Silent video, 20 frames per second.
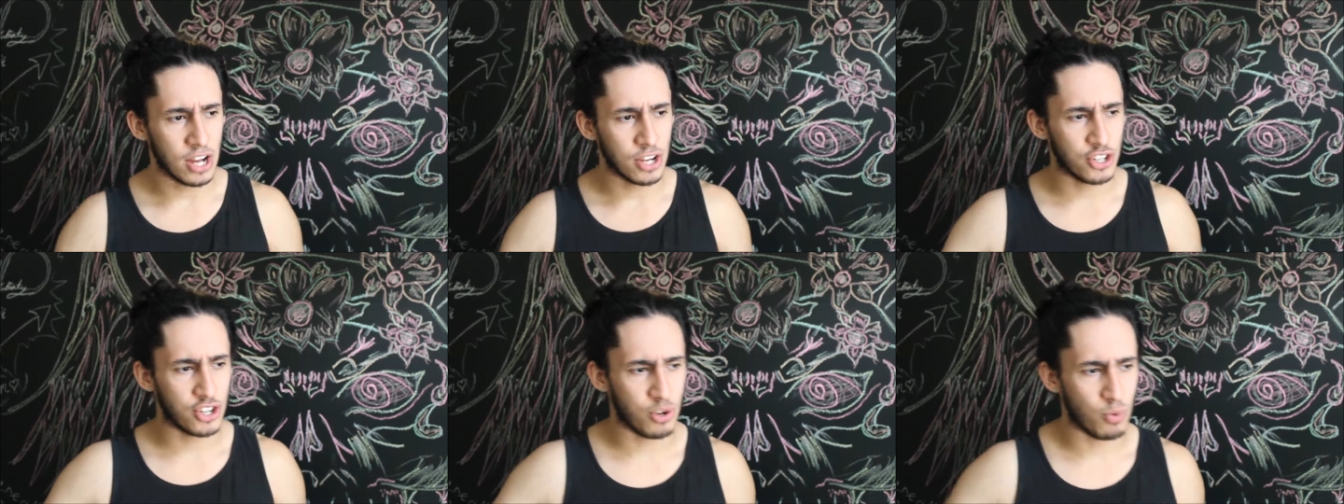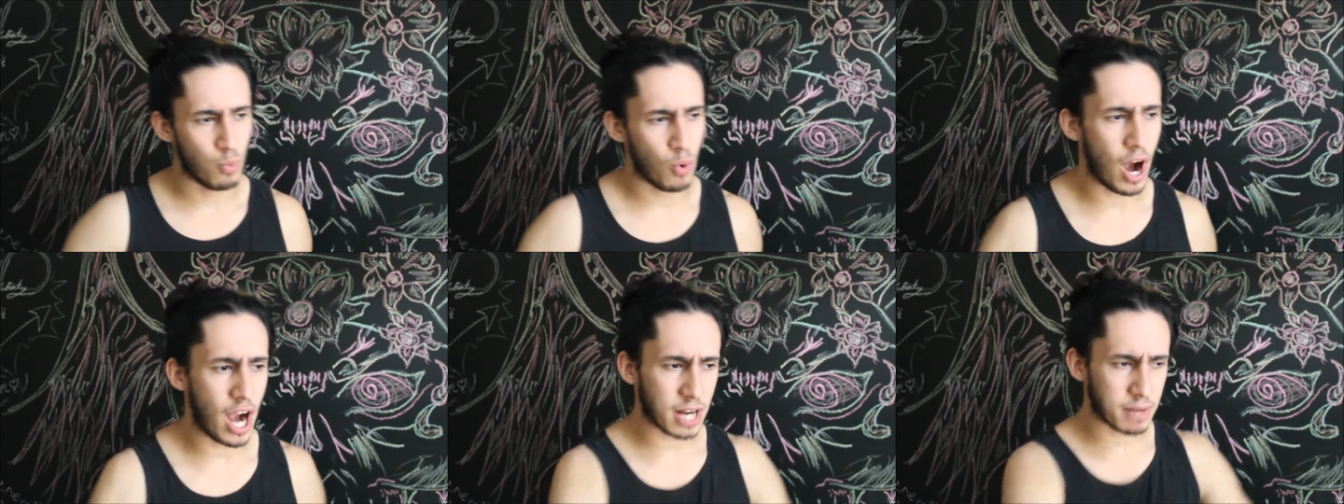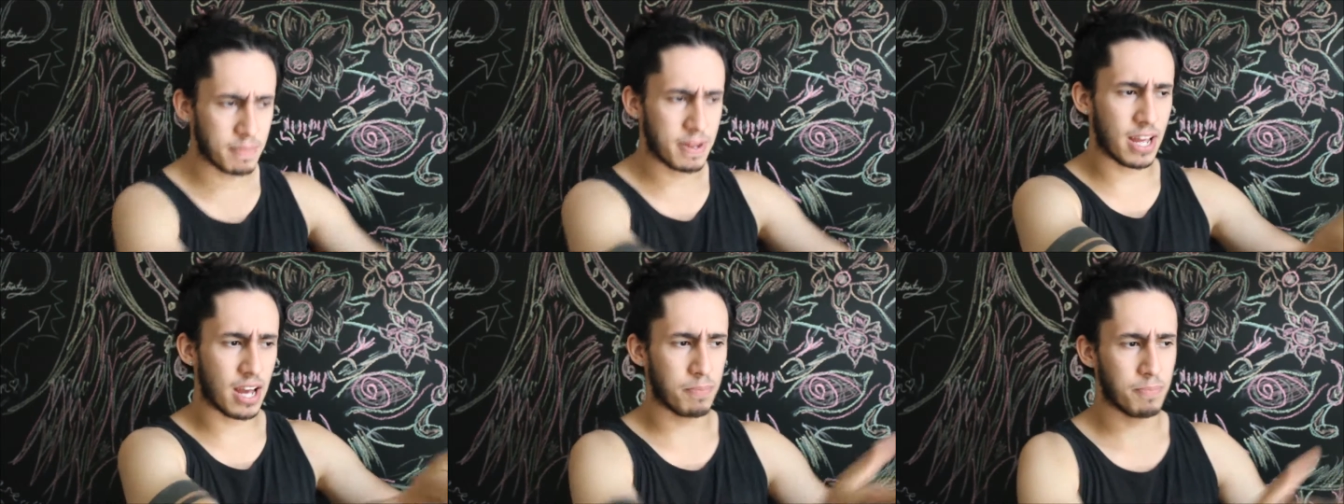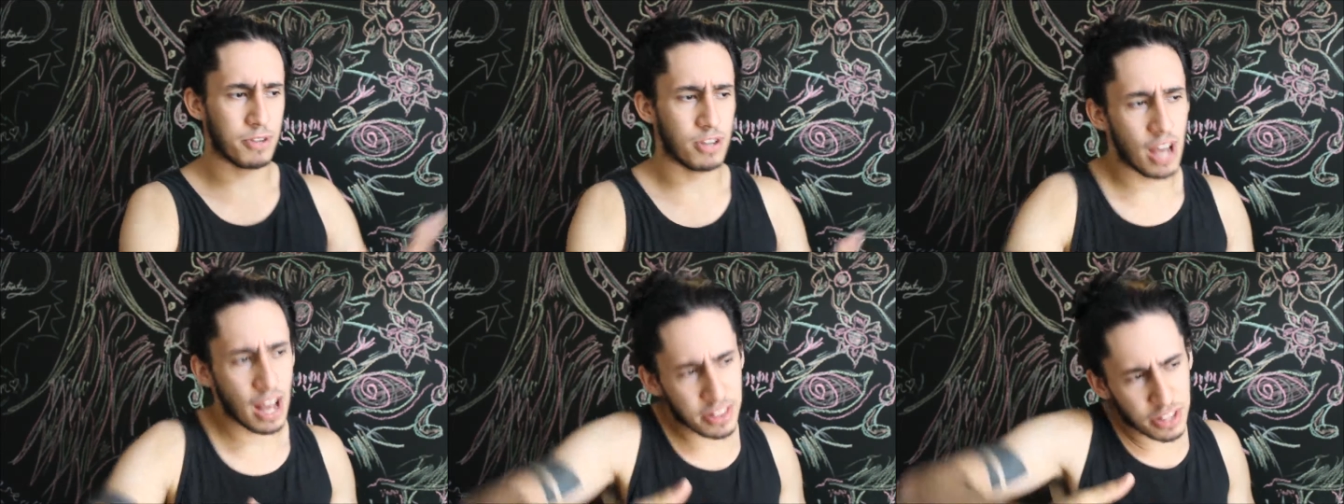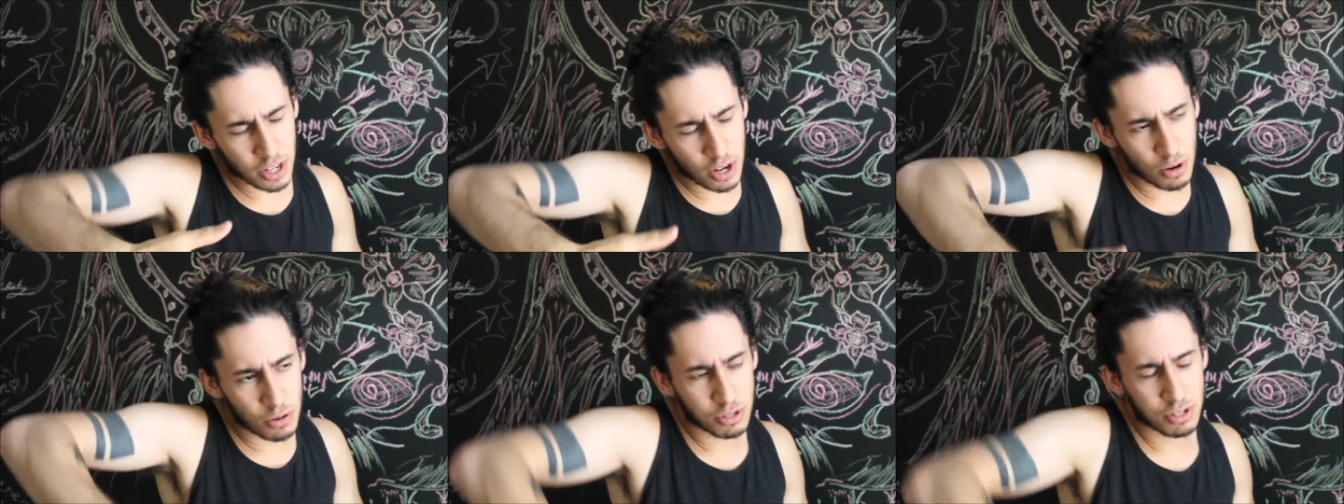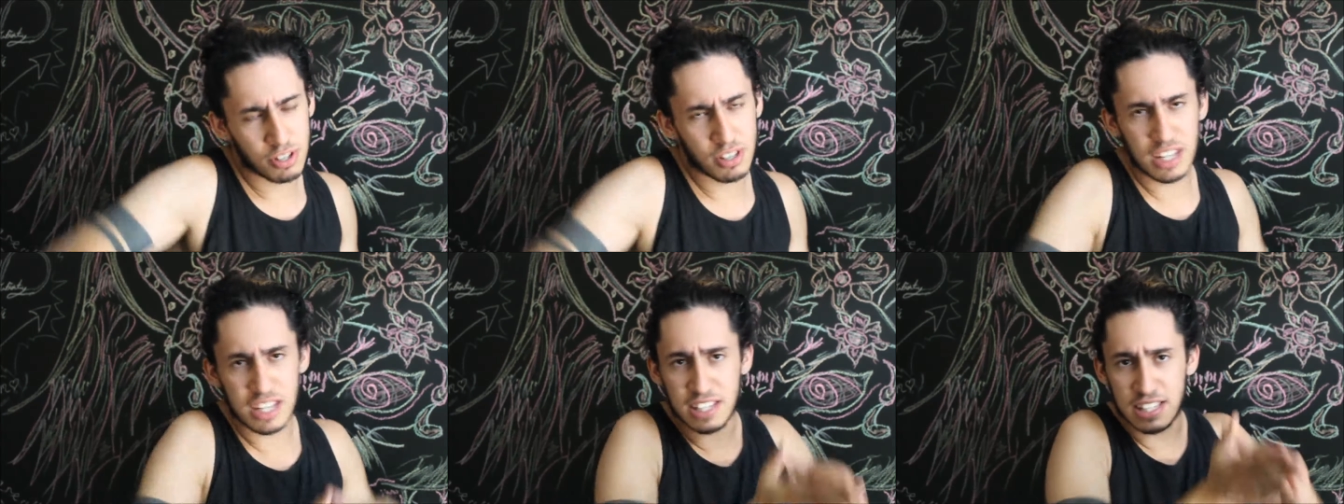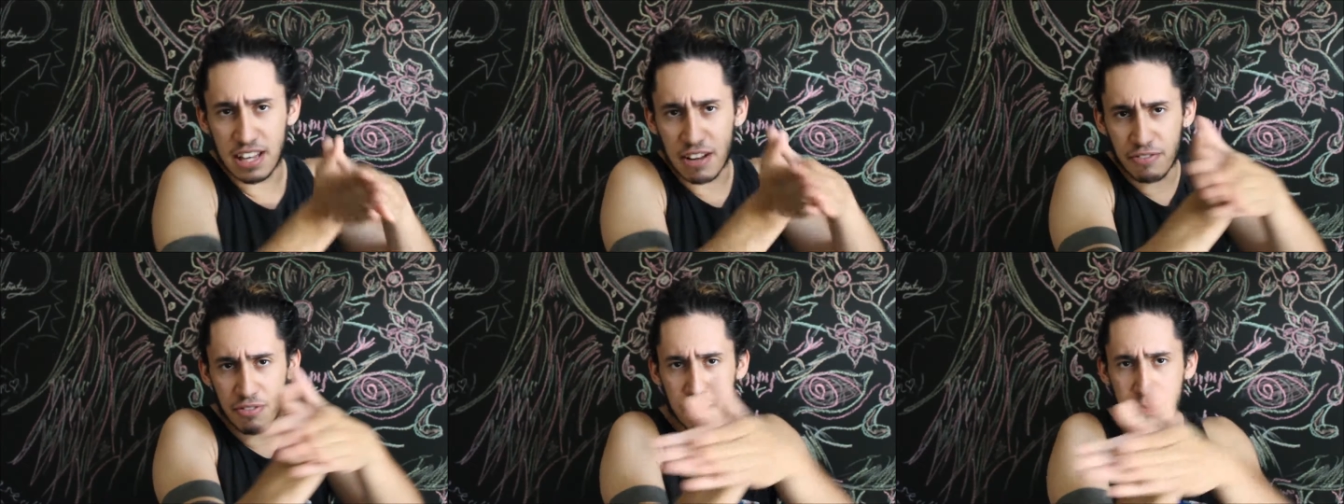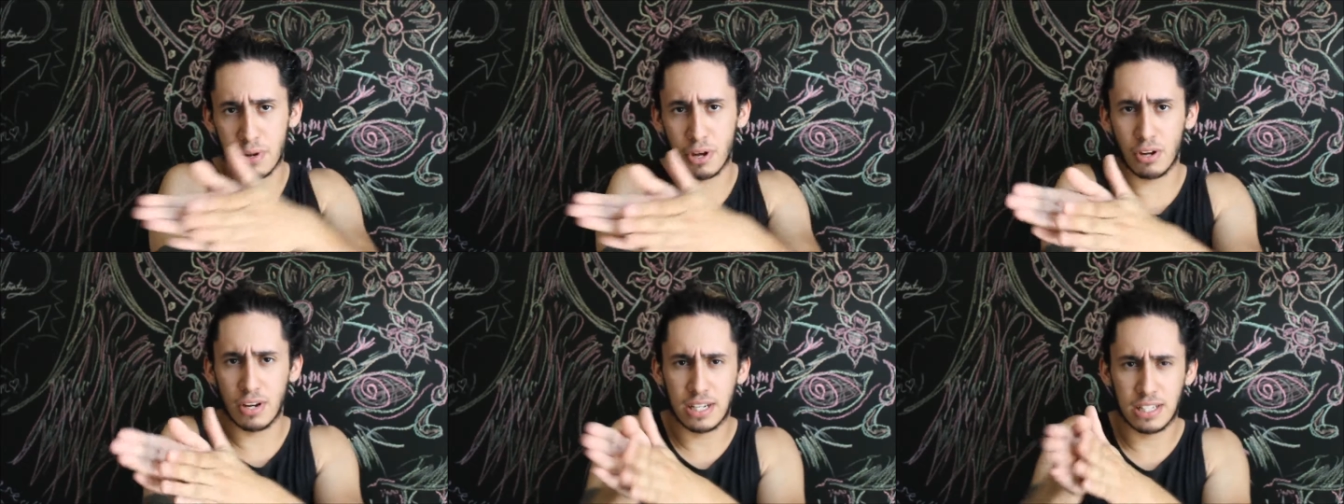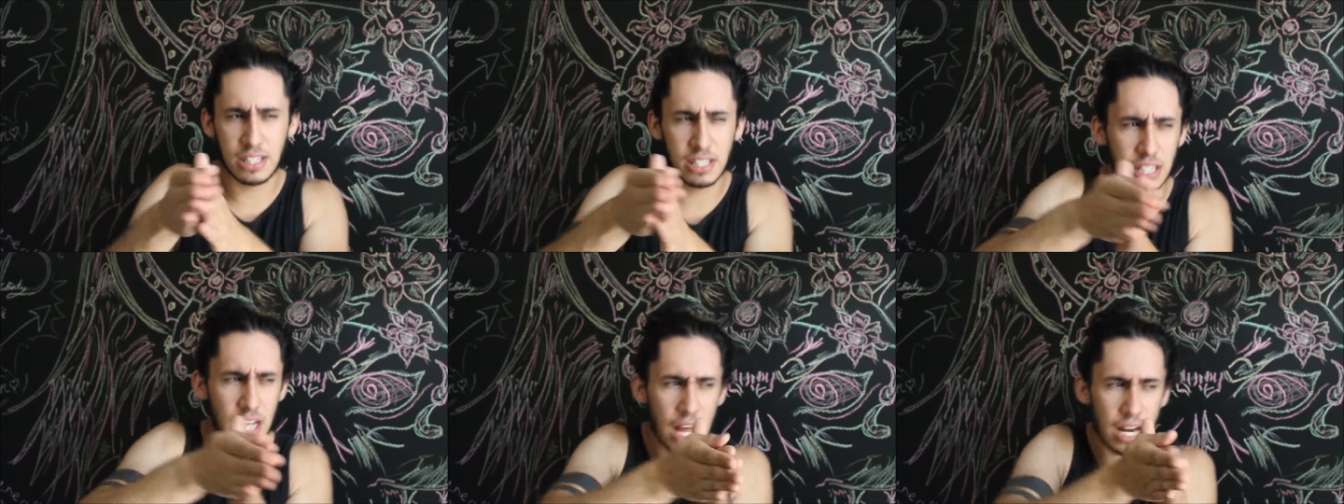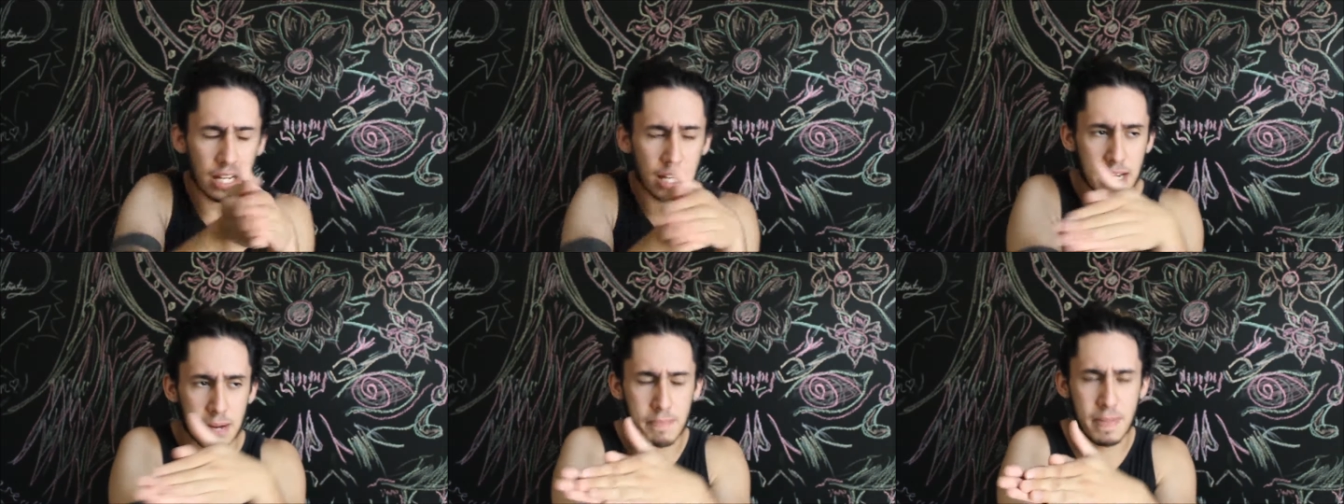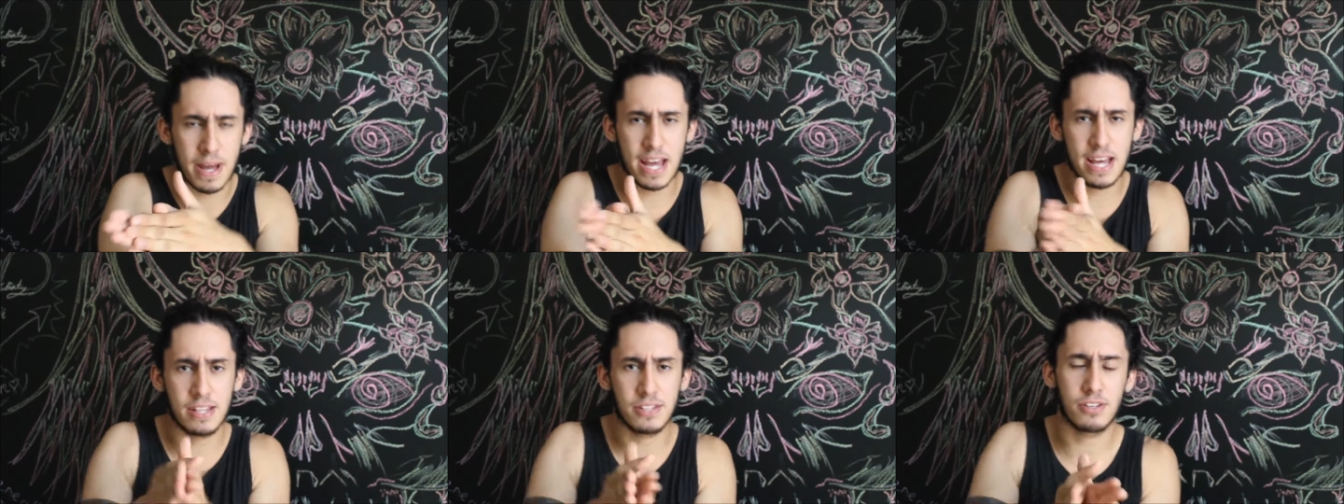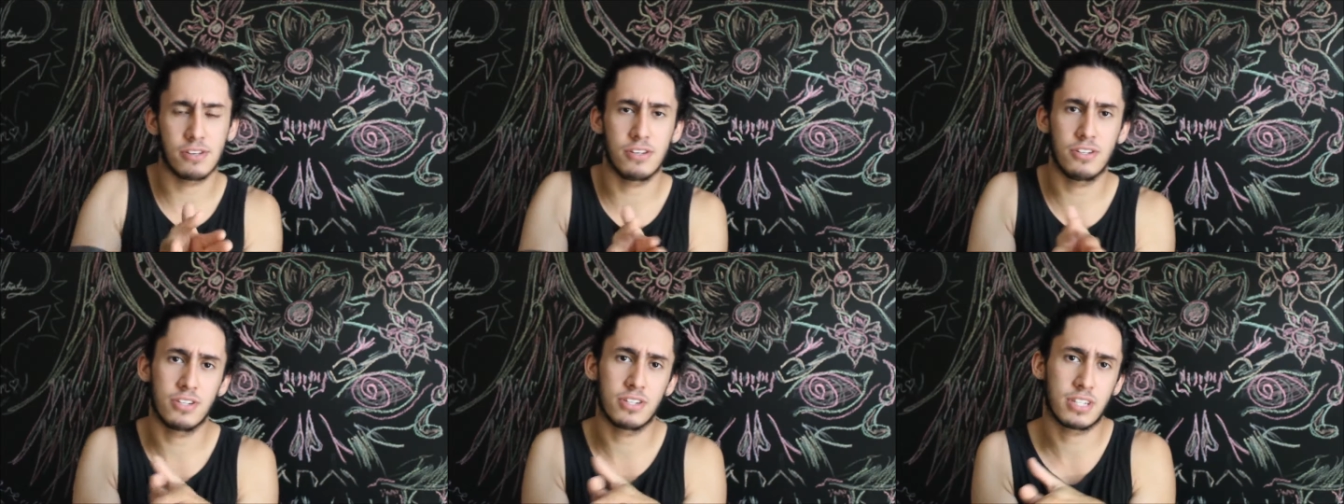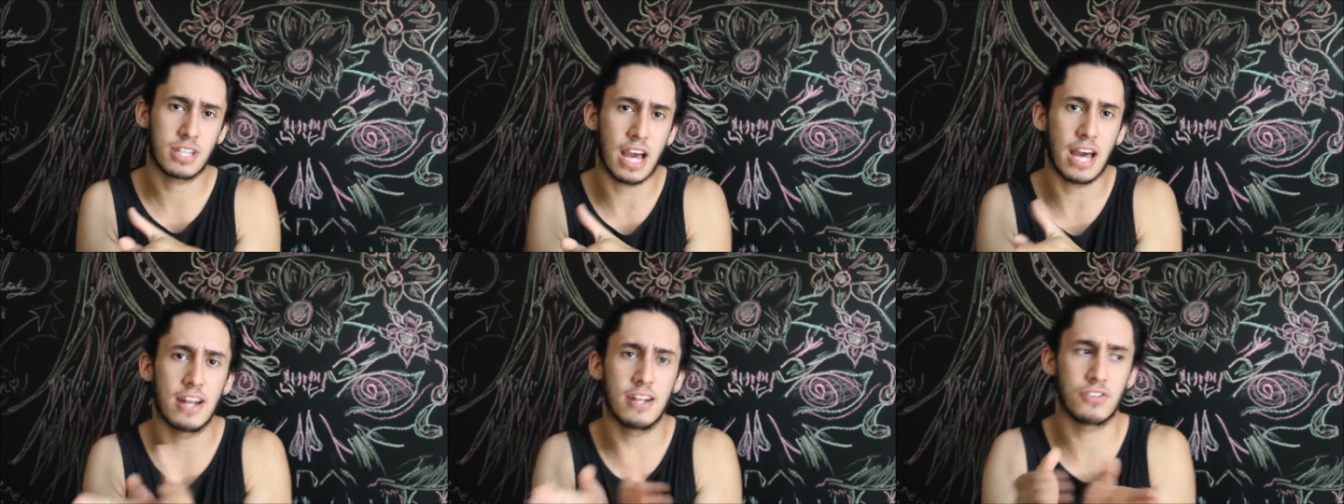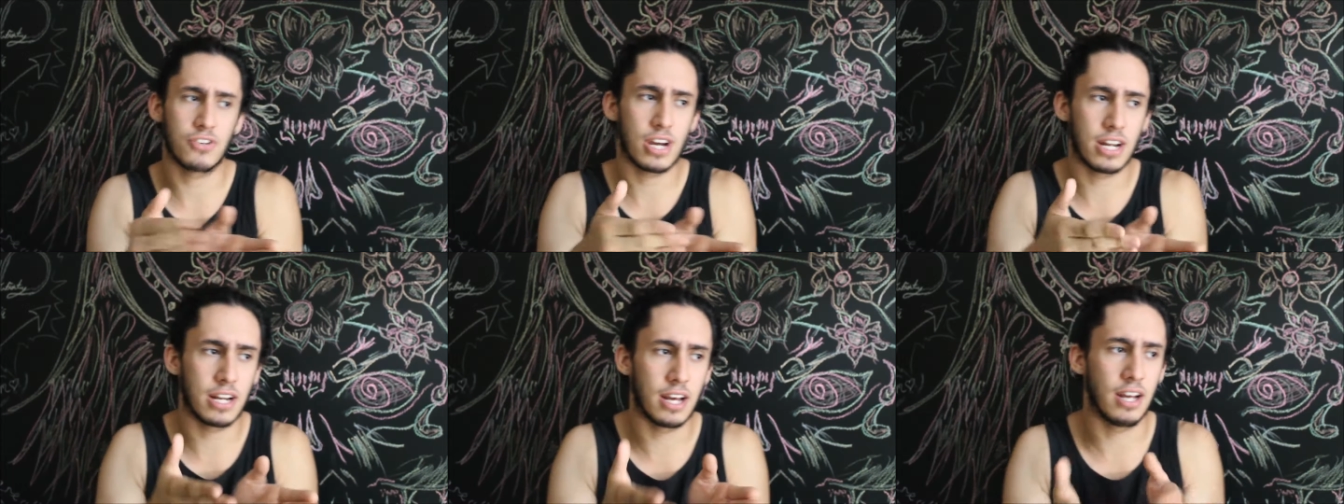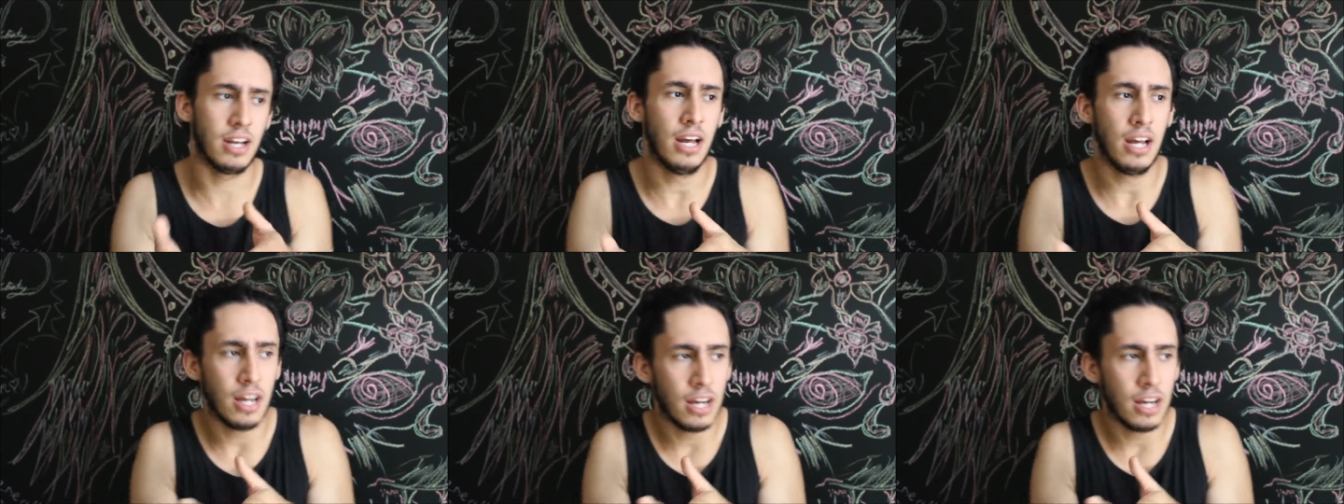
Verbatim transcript: She walked me up, and you have to go into these different buildings. It's kind of like a maze, so you're just kind of trying to,